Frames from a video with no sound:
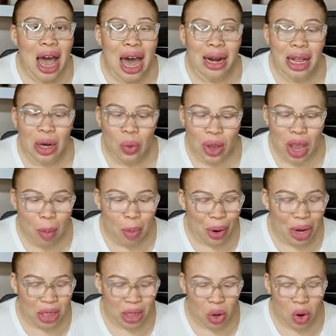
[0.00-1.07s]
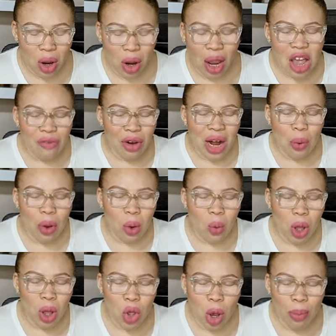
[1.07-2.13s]
Hallelujah. Praise Lord. Father, we
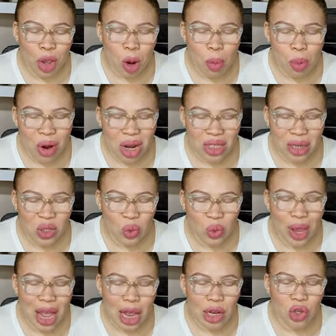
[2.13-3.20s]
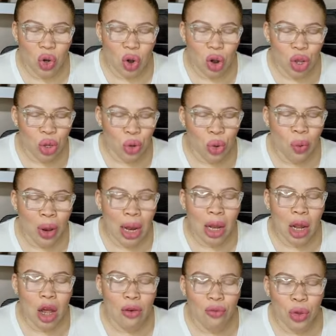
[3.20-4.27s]
welcome your presence. We adore you. We
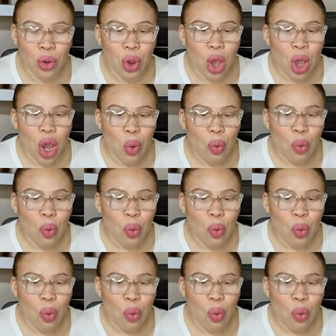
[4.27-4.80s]
love you.